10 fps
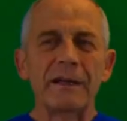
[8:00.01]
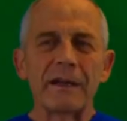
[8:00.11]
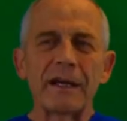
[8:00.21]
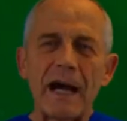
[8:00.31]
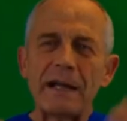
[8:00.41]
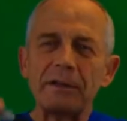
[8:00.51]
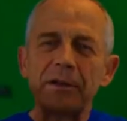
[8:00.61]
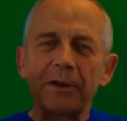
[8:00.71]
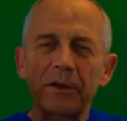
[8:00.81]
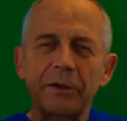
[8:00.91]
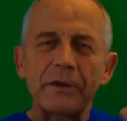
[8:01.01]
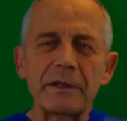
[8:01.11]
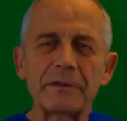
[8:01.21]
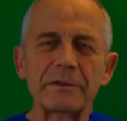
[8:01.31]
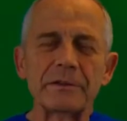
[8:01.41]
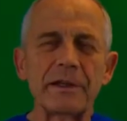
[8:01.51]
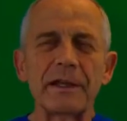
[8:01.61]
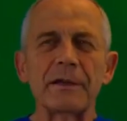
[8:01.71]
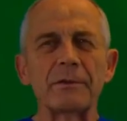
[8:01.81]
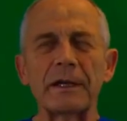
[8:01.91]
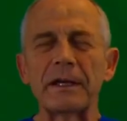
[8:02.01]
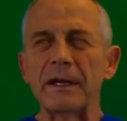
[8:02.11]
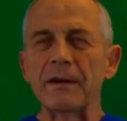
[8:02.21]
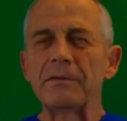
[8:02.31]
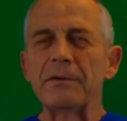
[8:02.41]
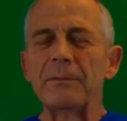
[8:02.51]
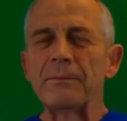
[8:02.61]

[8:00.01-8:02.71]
the kind that are curious and think, what if,